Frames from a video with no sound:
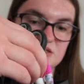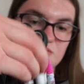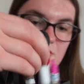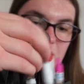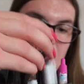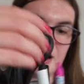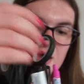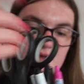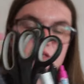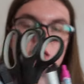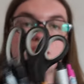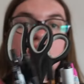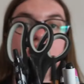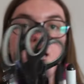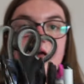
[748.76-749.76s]
markers in
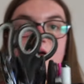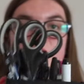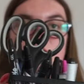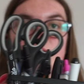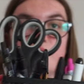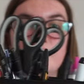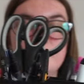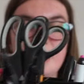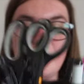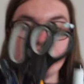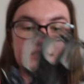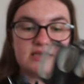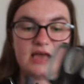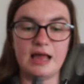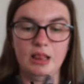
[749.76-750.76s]
there. And
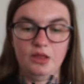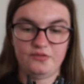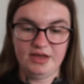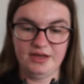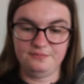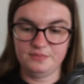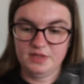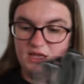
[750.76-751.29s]
yes, I love it.